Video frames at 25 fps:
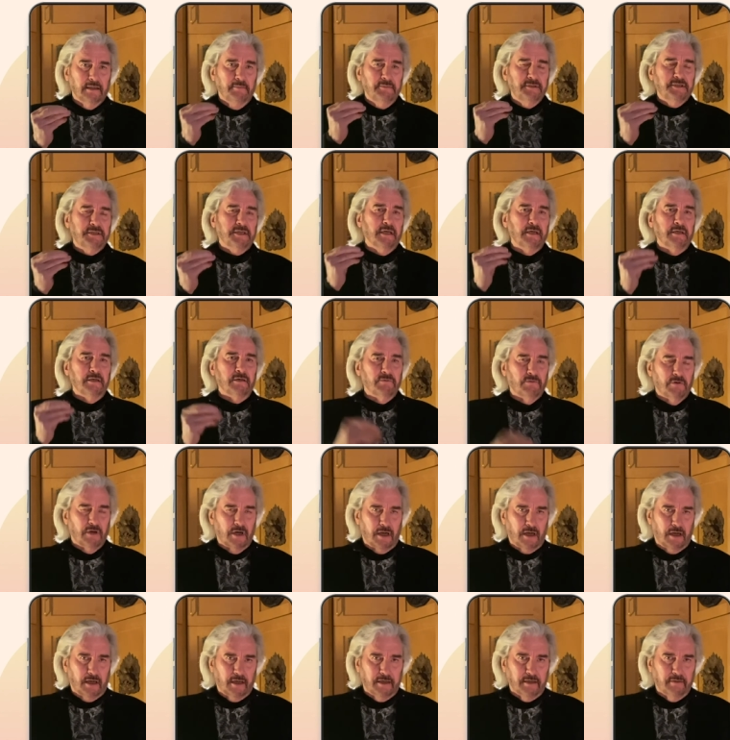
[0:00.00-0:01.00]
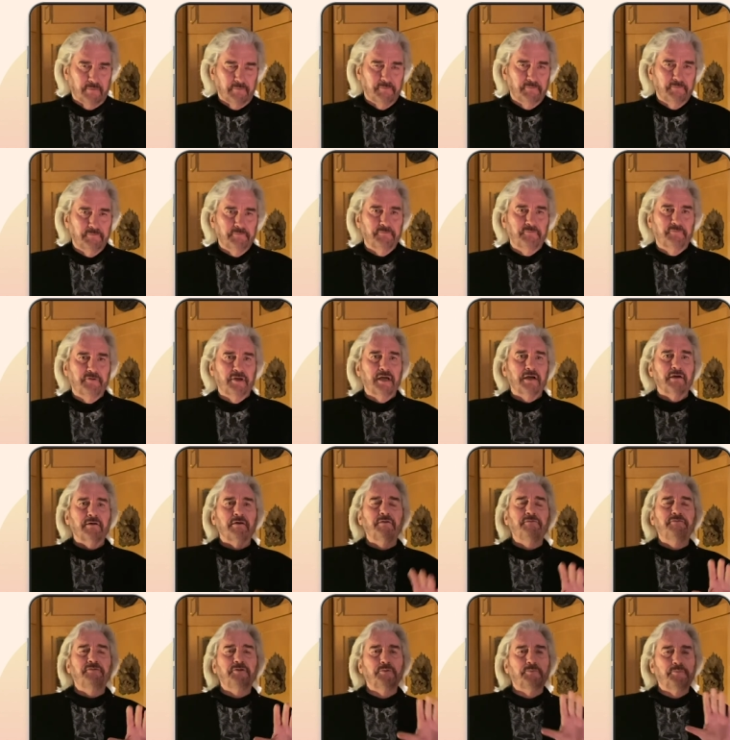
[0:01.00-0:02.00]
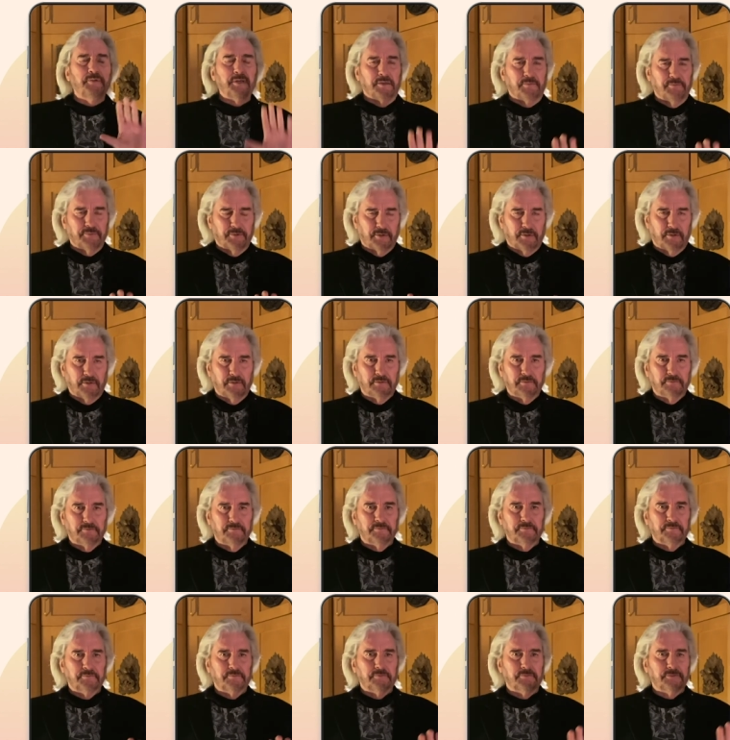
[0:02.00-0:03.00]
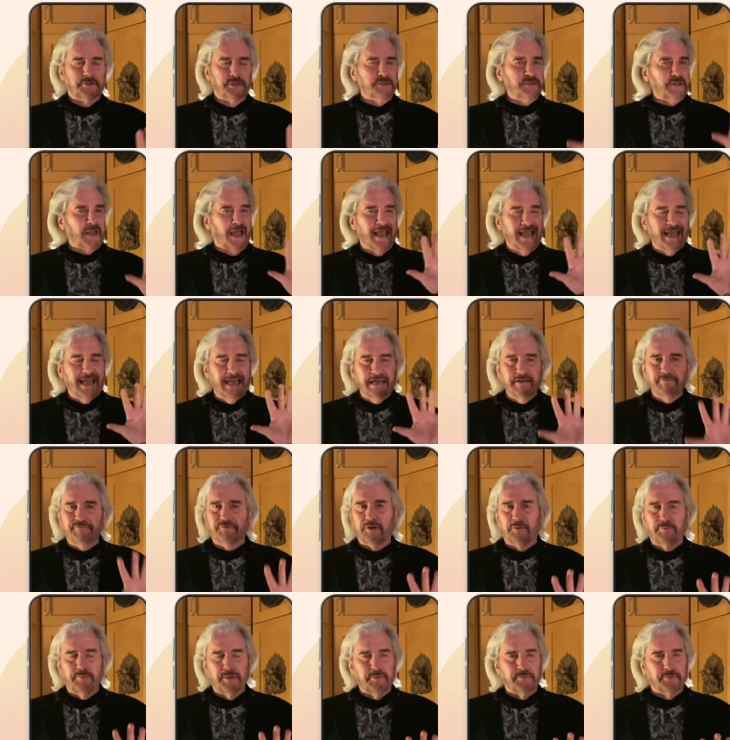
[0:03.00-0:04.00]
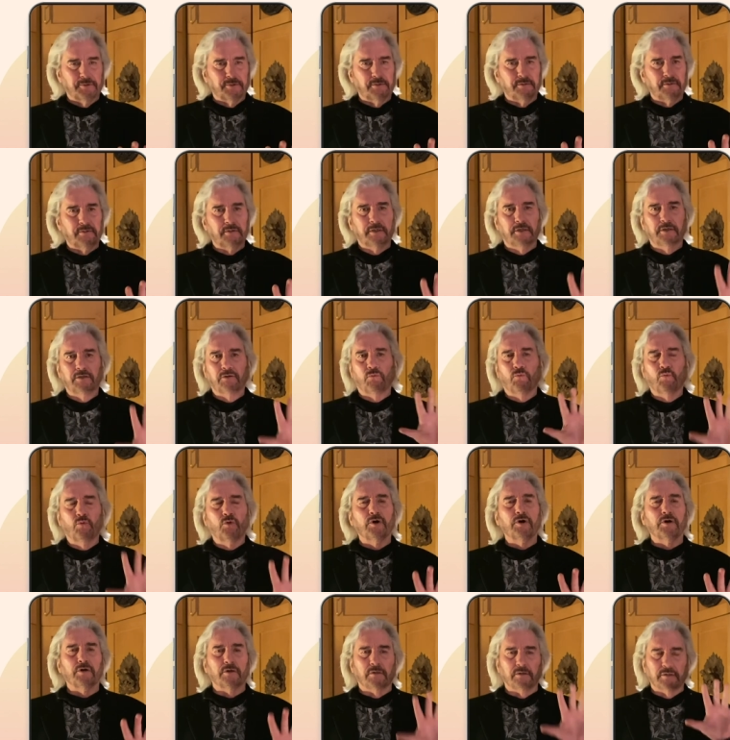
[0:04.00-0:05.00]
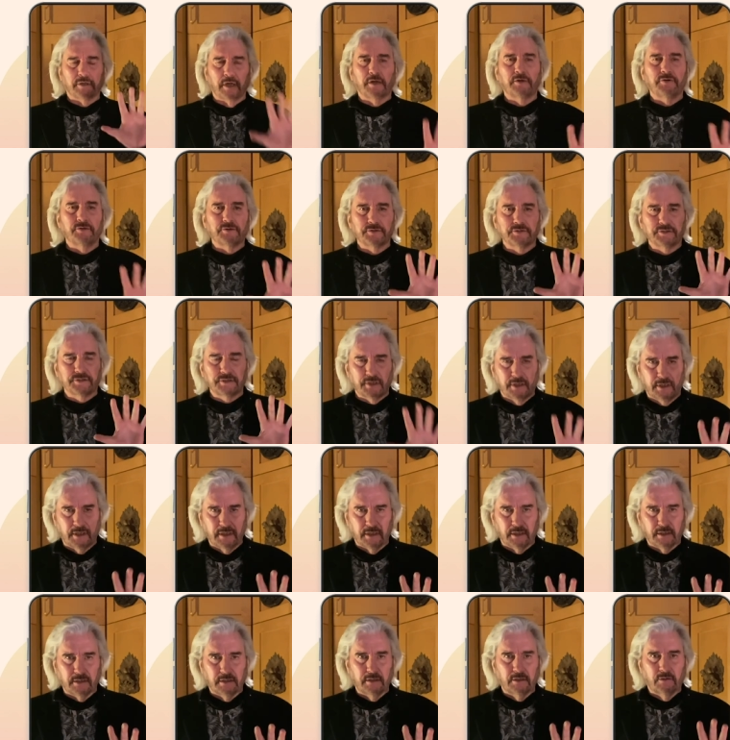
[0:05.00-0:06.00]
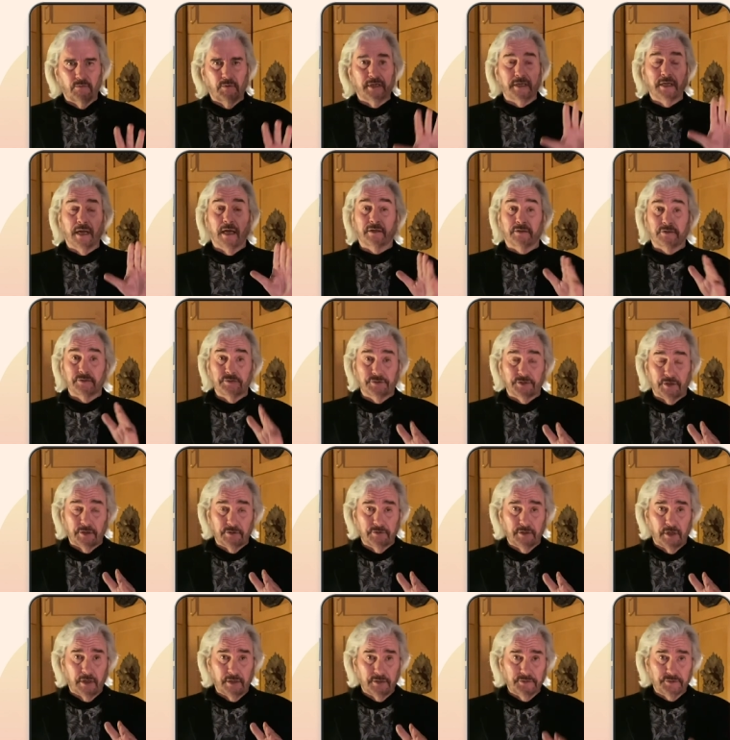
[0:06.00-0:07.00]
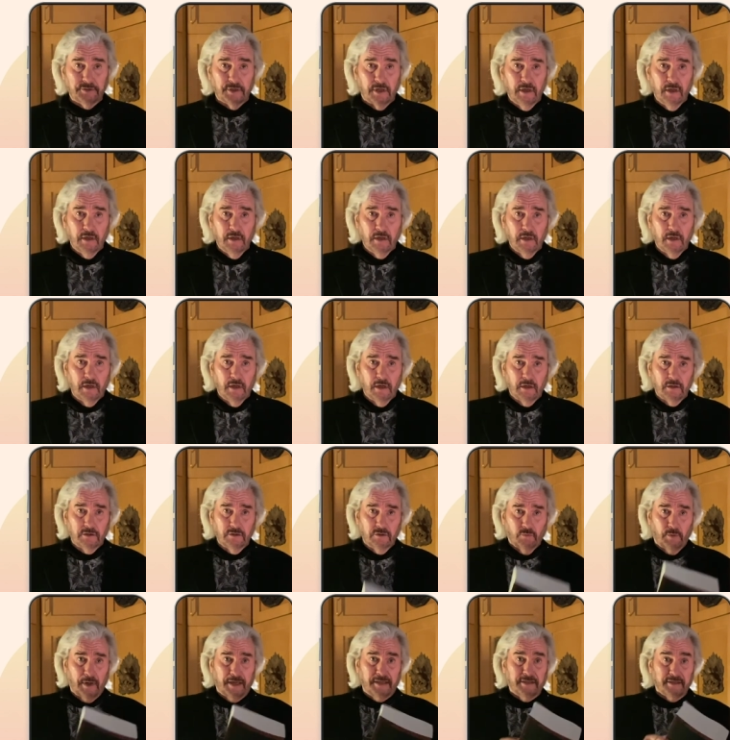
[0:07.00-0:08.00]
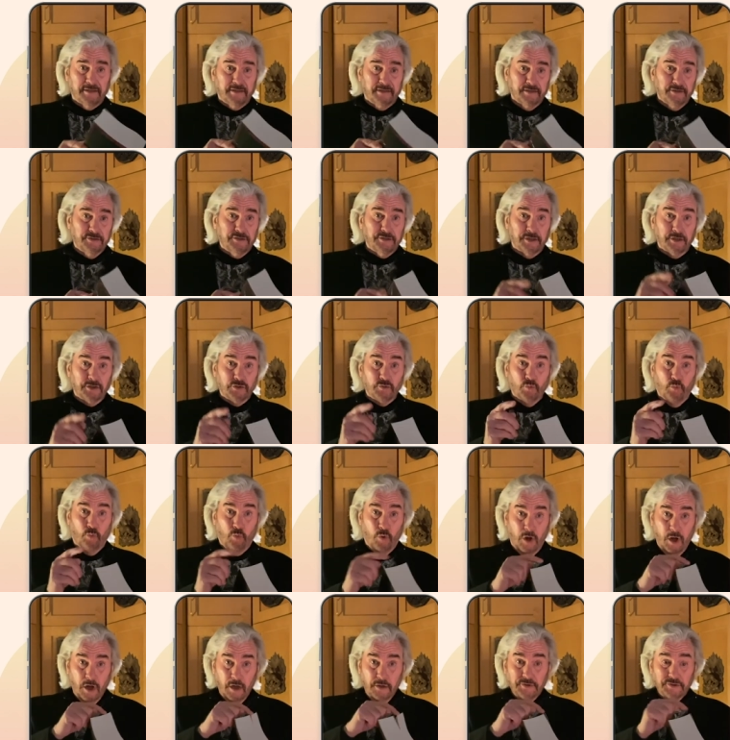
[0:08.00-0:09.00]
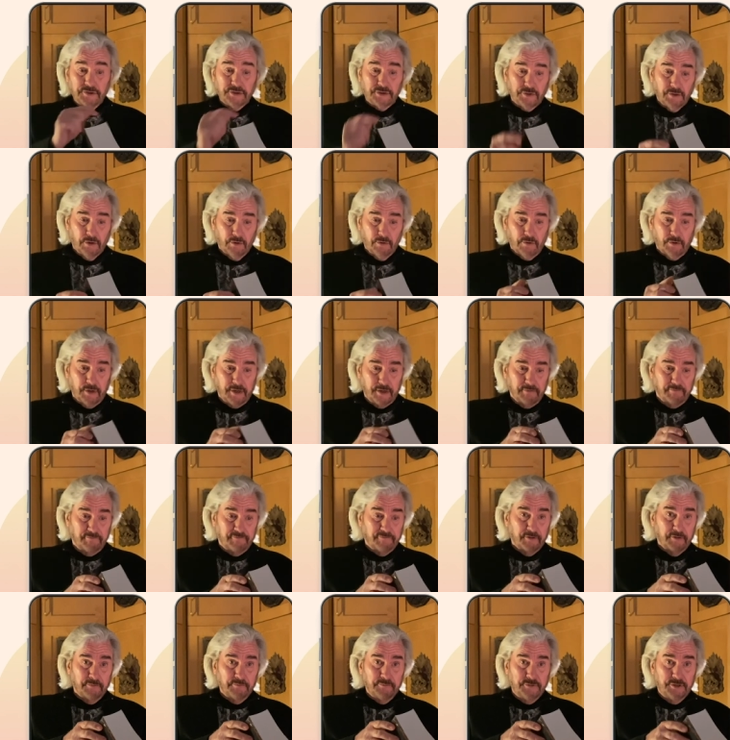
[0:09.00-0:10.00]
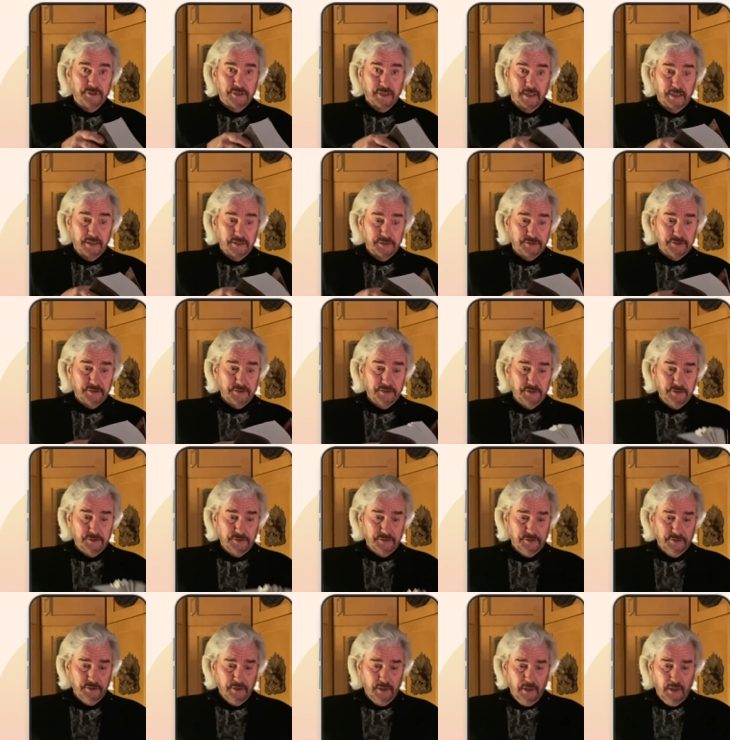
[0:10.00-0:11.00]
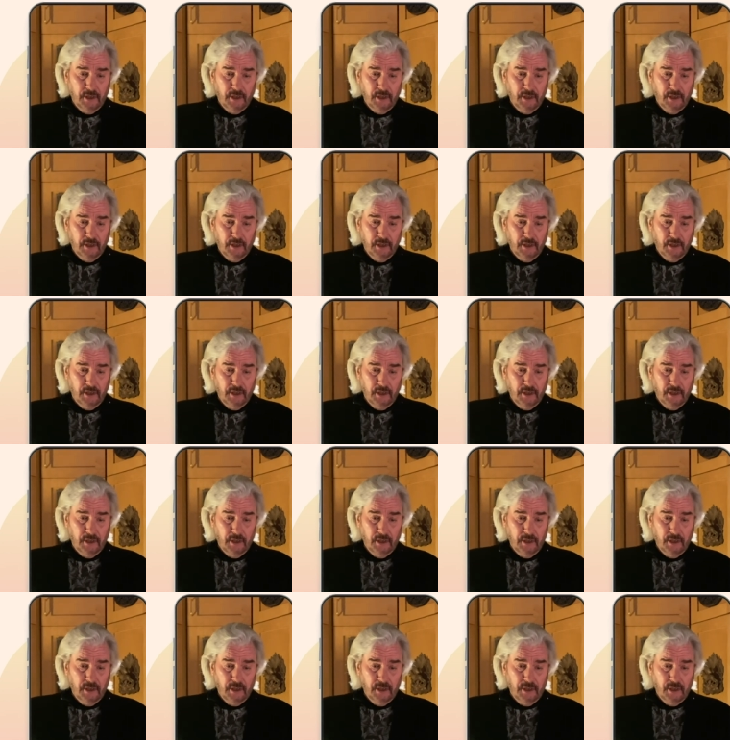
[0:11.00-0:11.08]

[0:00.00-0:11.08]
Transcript: let me tell you why. Very few people, just a handful of people in the world, understand the way Dr. Zoh does. The way that this is one story from Genesis